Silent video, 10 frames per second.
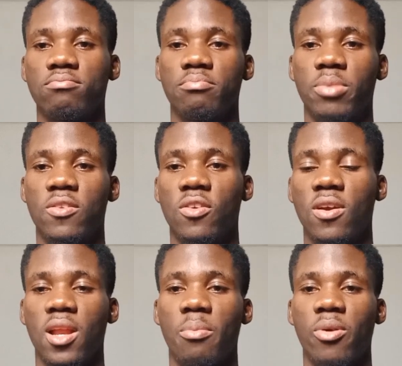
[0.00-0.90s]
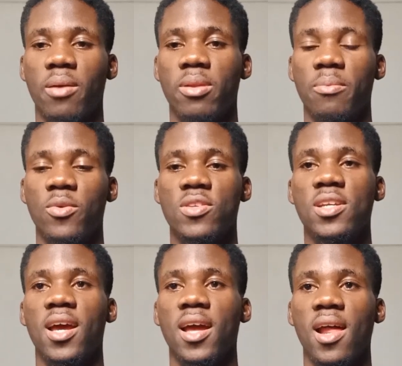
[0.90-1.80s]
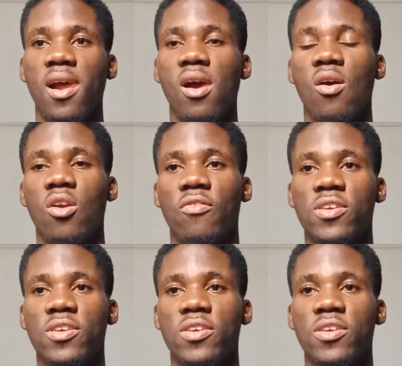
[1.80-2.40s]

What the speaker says: particular problem, you see that all of